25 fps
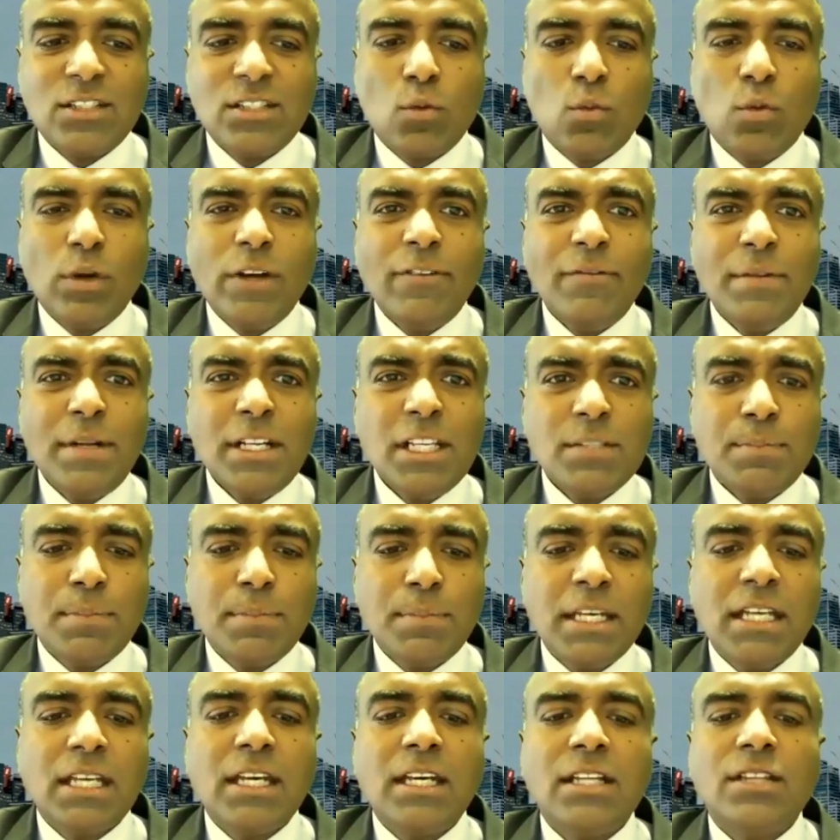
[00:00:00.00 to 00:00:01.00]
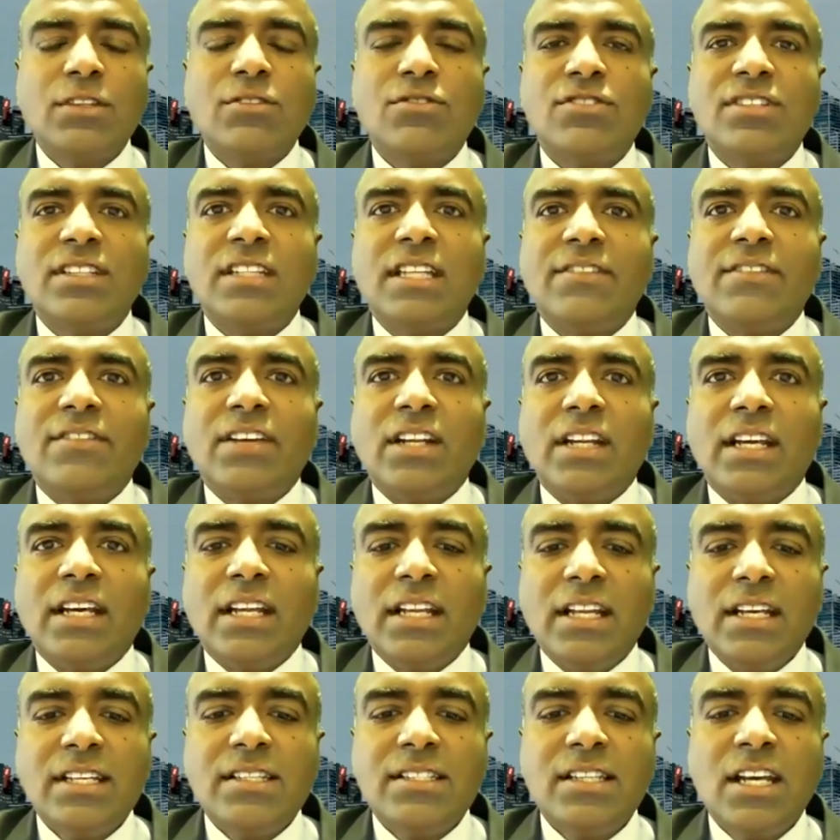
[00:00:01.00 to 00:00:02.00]
We've been speaking to Stephen
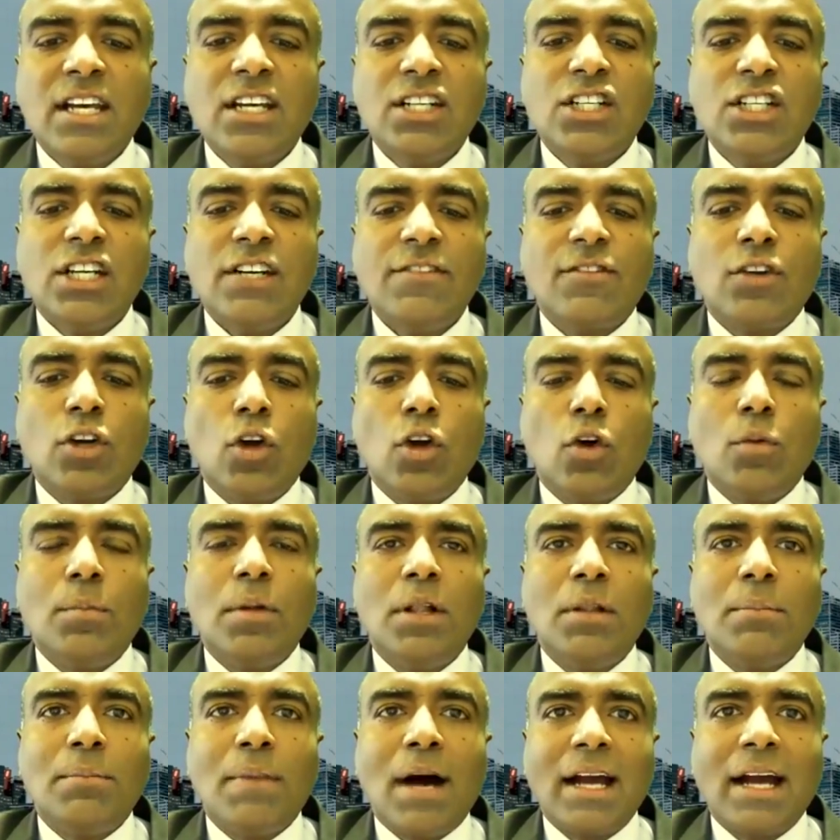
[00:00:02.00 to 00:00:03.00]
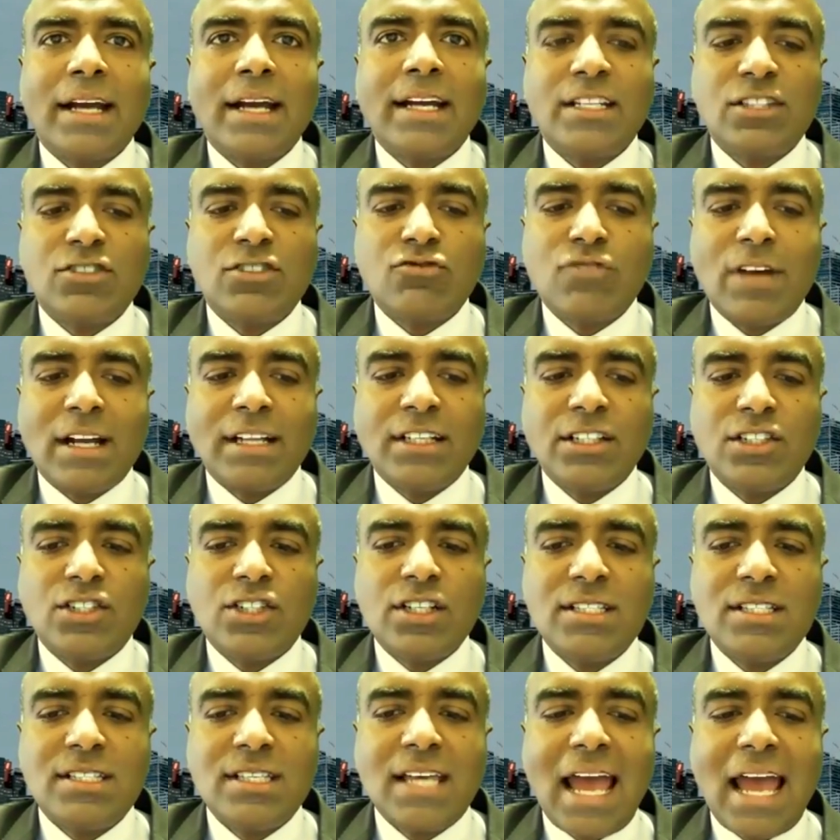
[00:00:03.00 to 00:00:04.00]
Innes, Chief Global Market
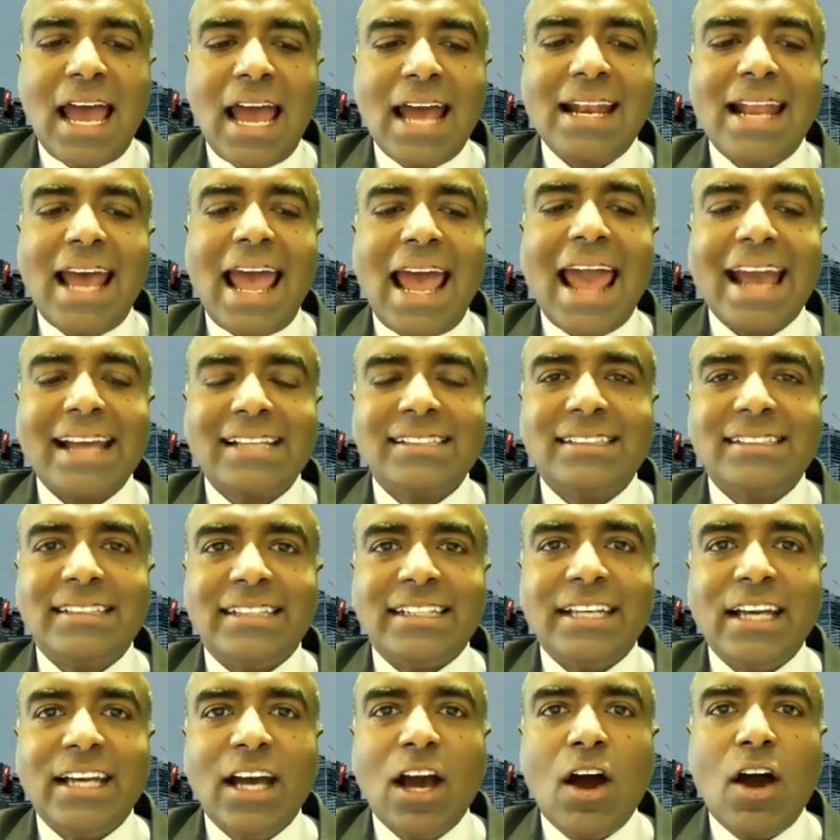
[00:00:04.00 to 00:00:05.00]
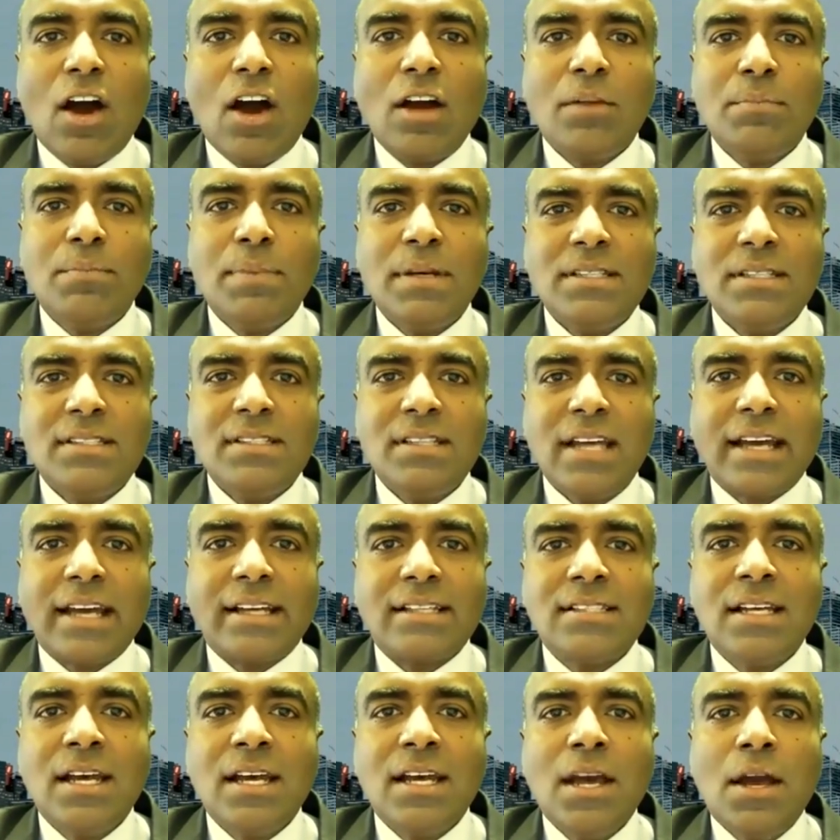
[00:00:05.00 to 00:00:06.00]
Strategist at AXI on BizTech.